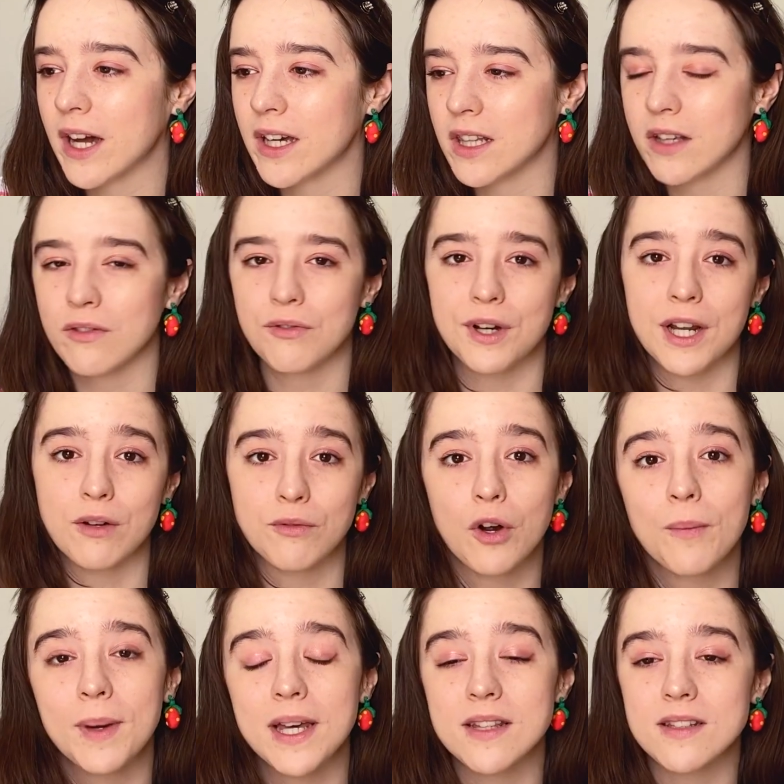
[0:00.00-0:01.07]
I love reading
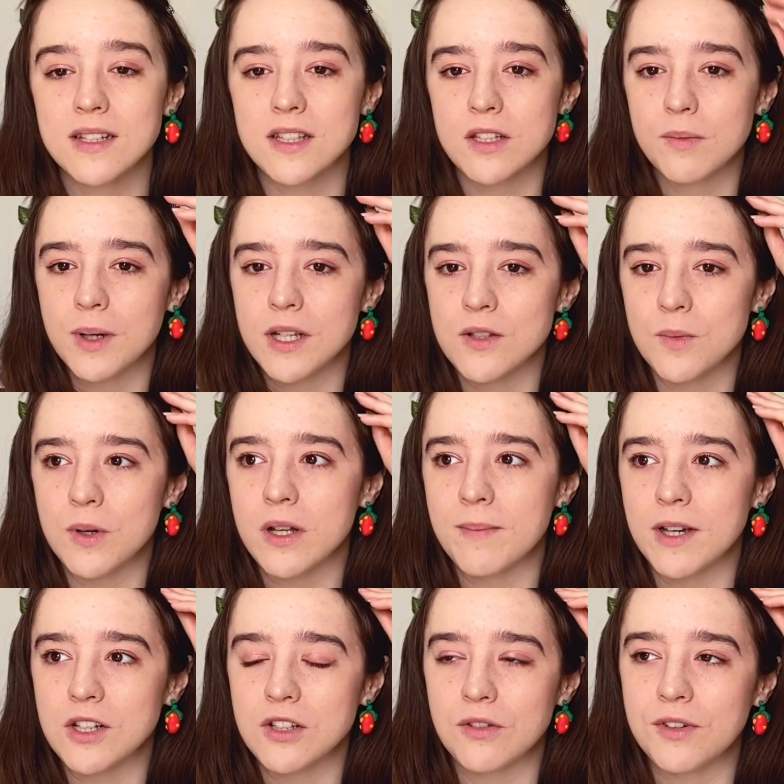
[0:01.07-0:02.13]
romance in spring as well. I'm
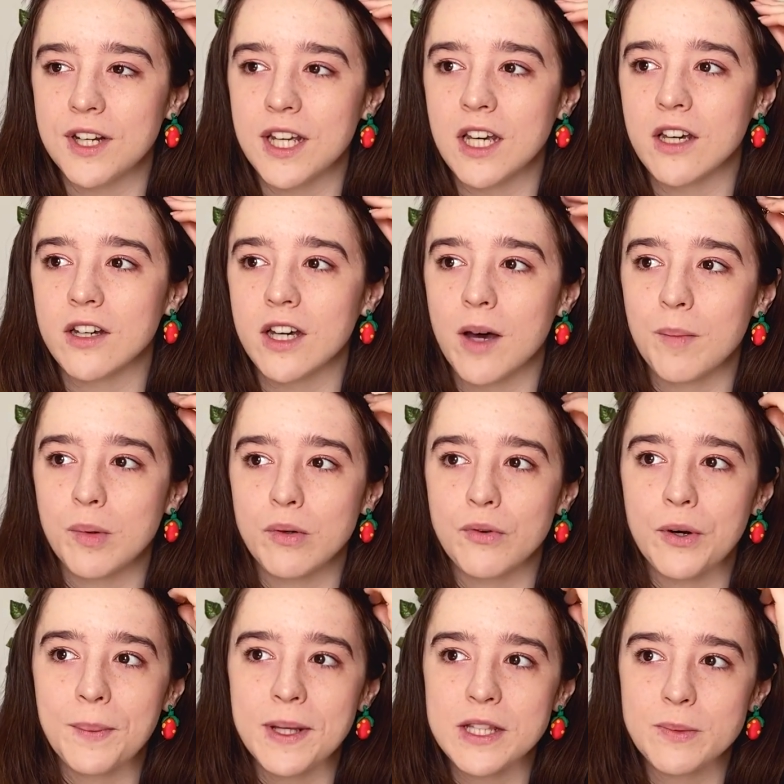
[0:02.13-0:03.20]
actually reading a couple
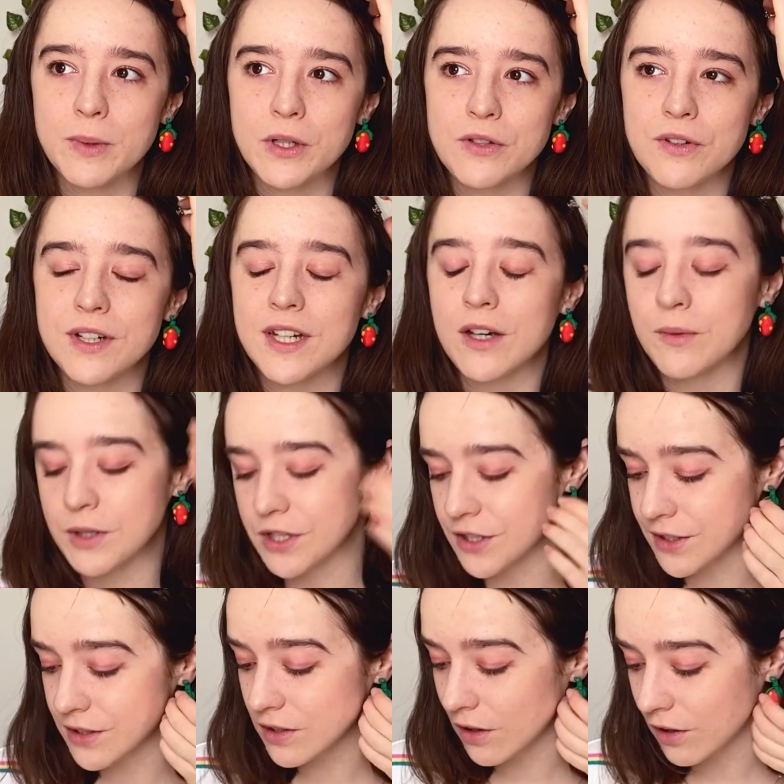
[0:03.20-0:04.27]
romance books right now, which
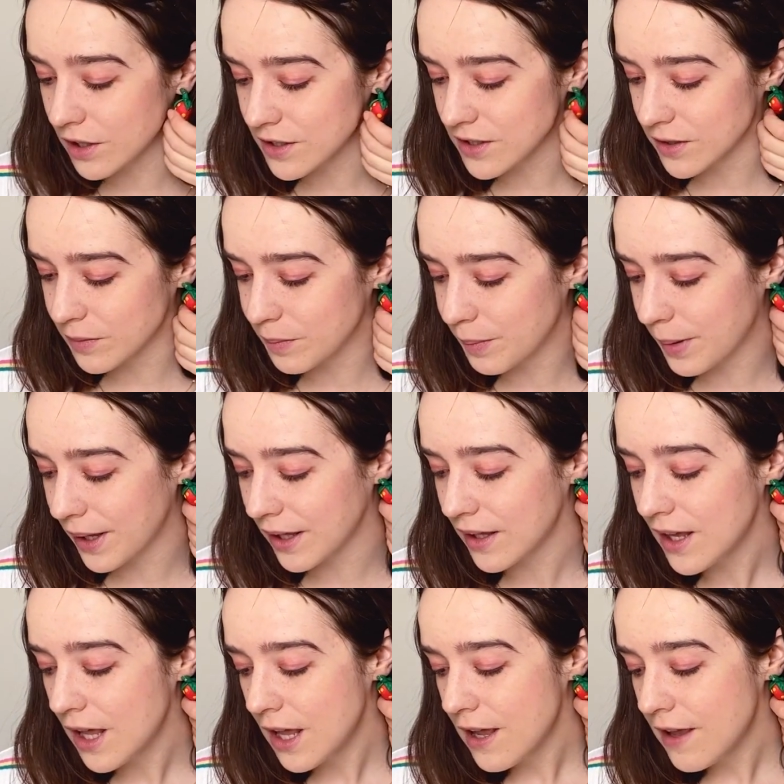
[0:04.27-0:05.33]
is awesome, but
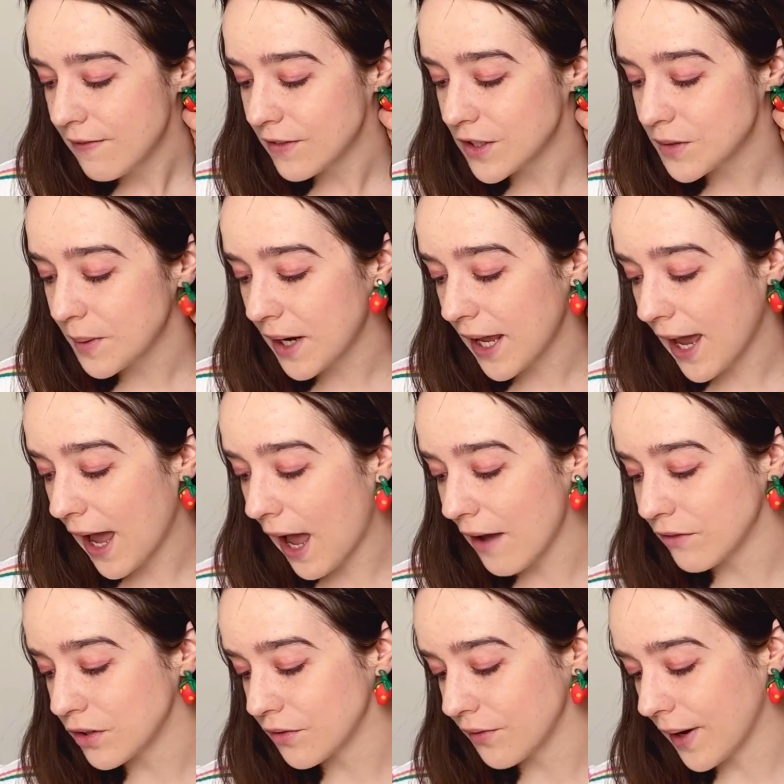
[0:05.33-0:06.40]
this one I
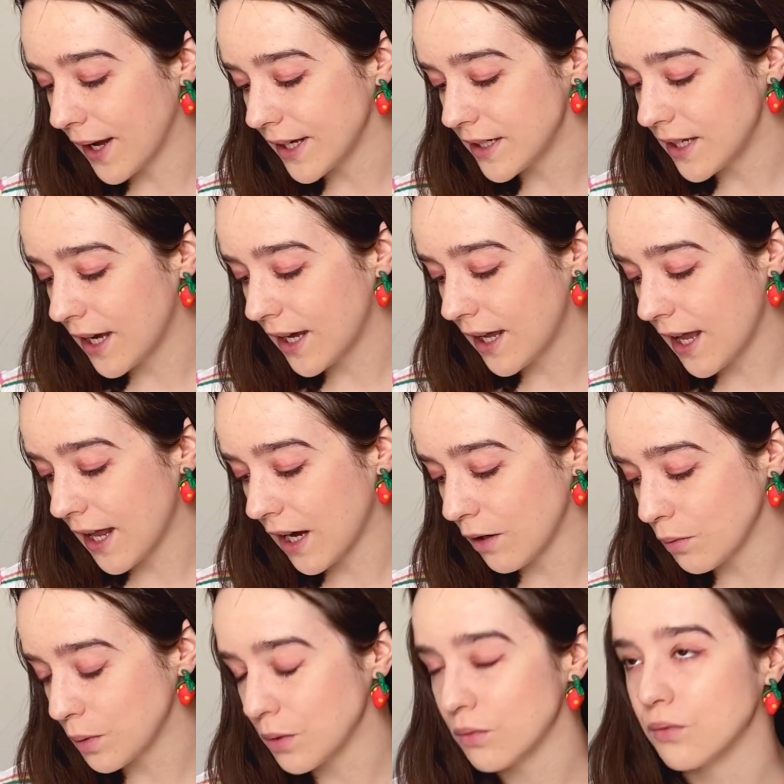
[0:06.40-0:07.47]
haven't read yet, and I
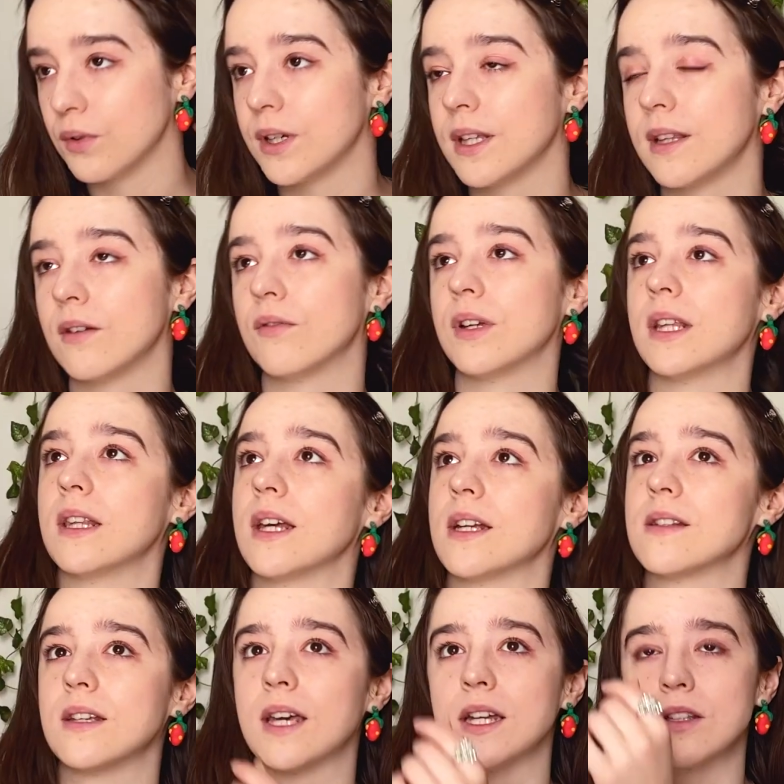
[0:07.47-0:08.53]
would really like
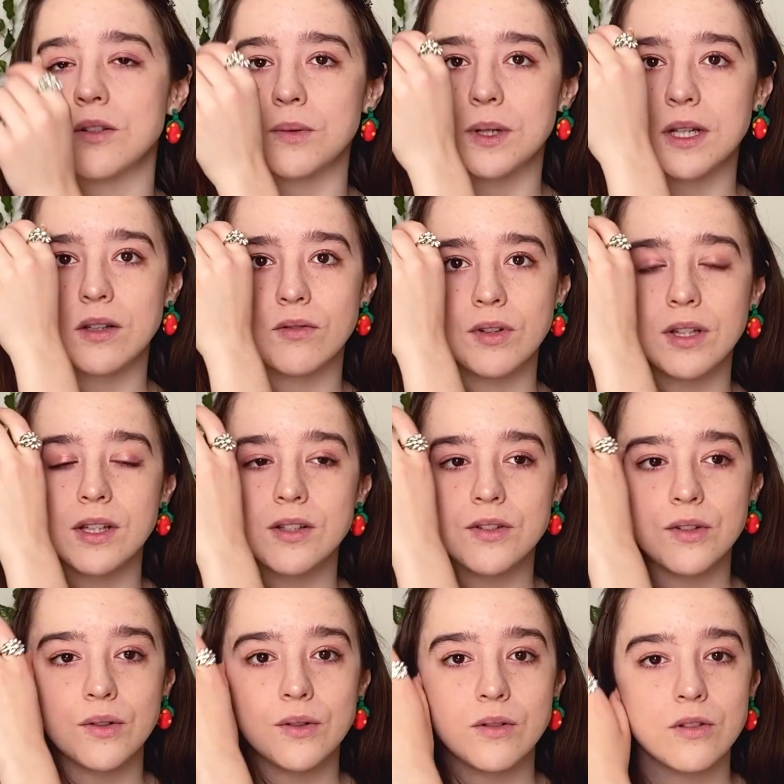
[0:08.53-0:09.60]
to get to it really
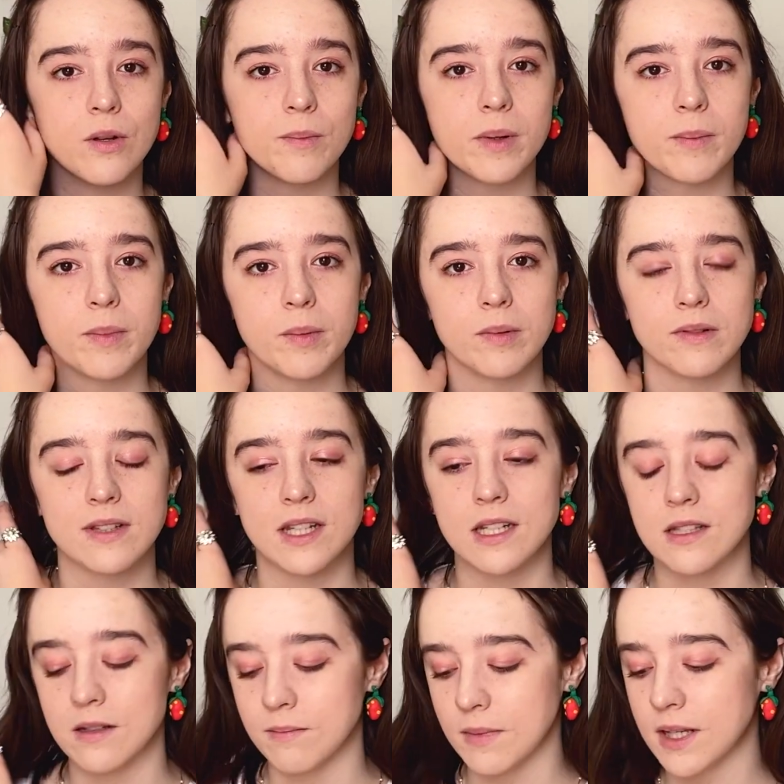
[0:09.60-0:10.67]
soon. So many people said
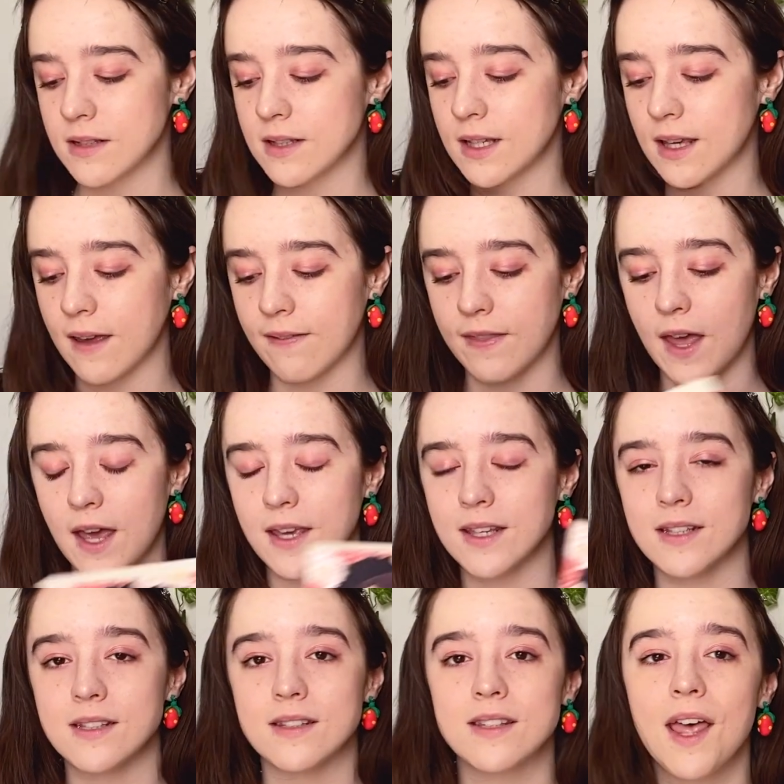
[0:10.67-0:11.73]
it's amazing, and that
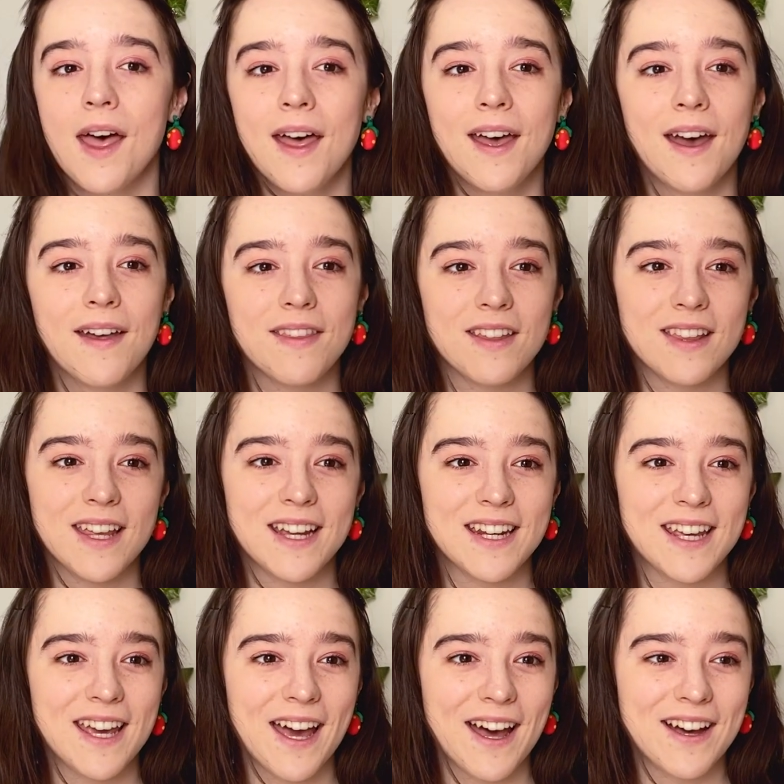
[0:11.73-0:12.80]
is The
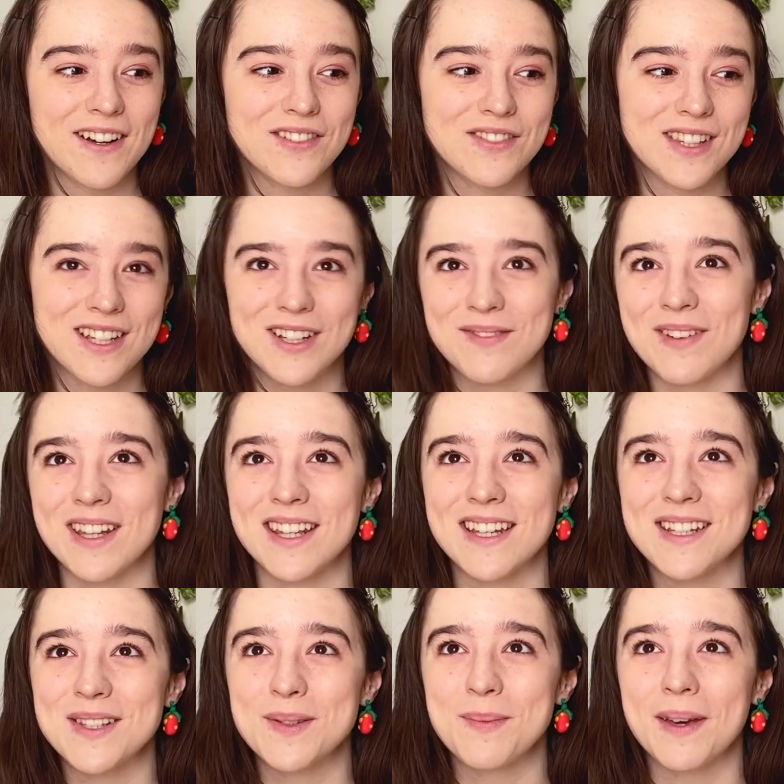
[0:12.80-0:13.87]
Lady of the
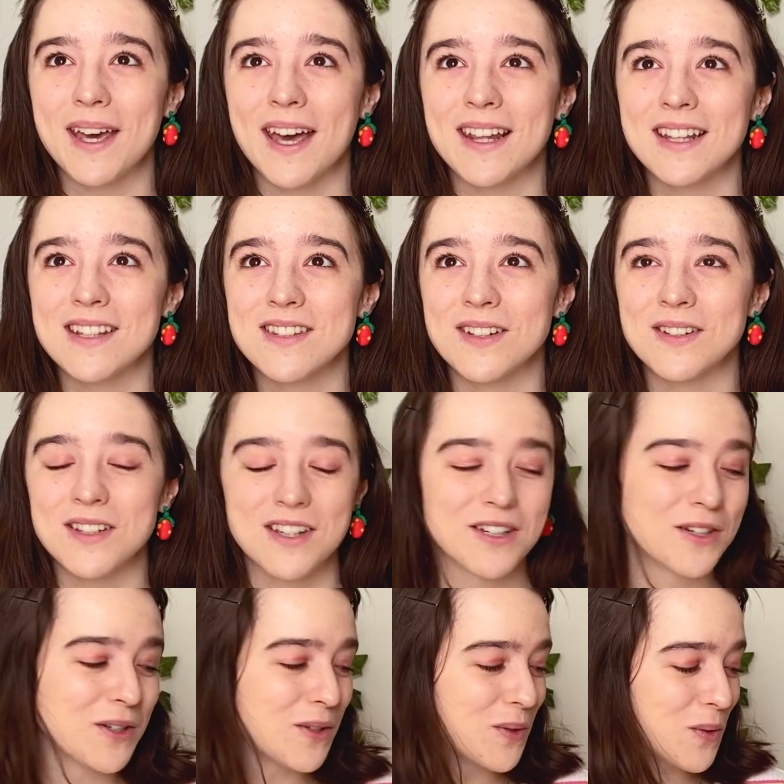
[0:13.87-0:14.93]
Camellias by
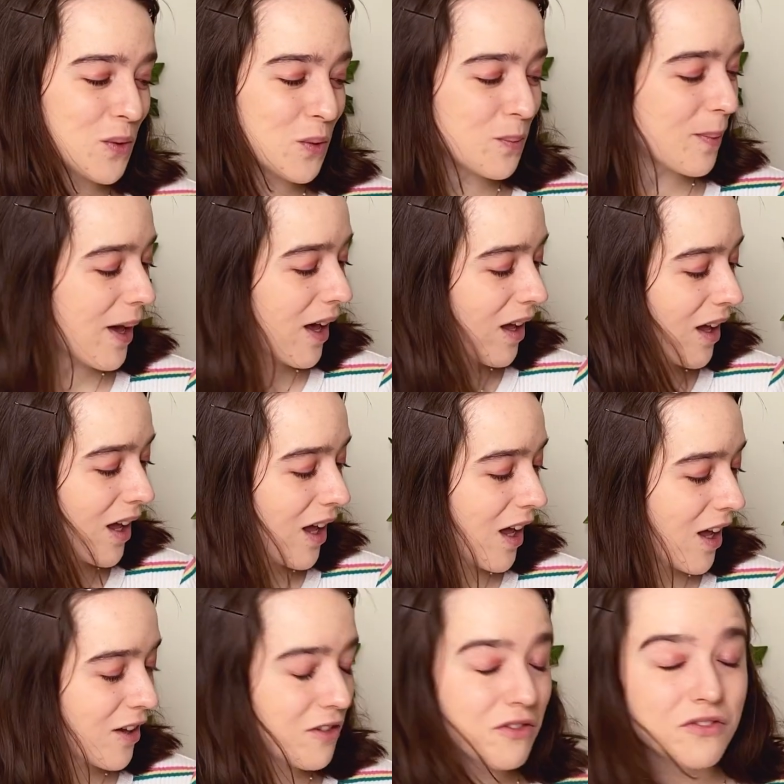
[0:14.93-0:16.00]
Alexandre Dumas
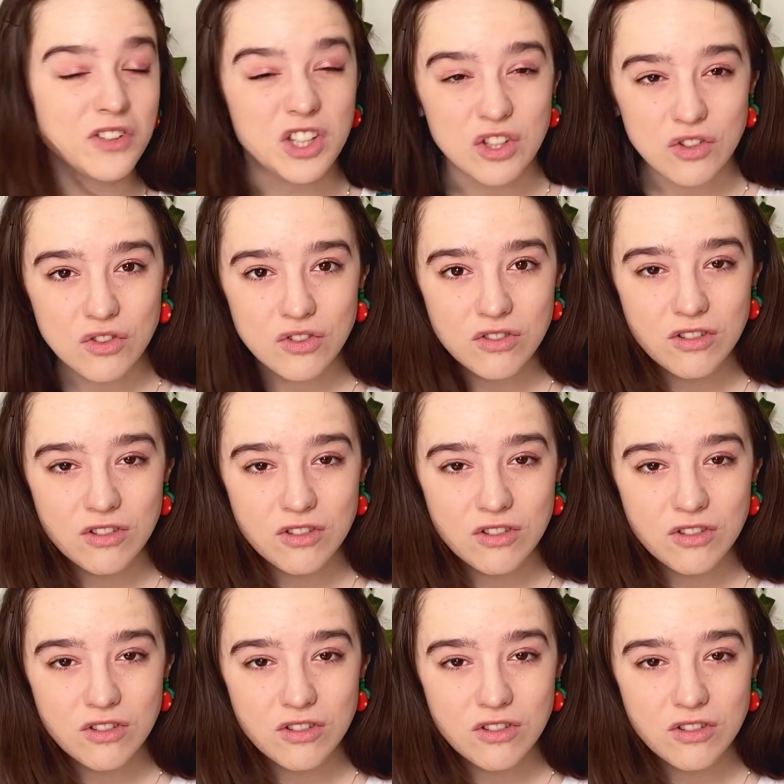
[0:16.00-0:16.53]
fils.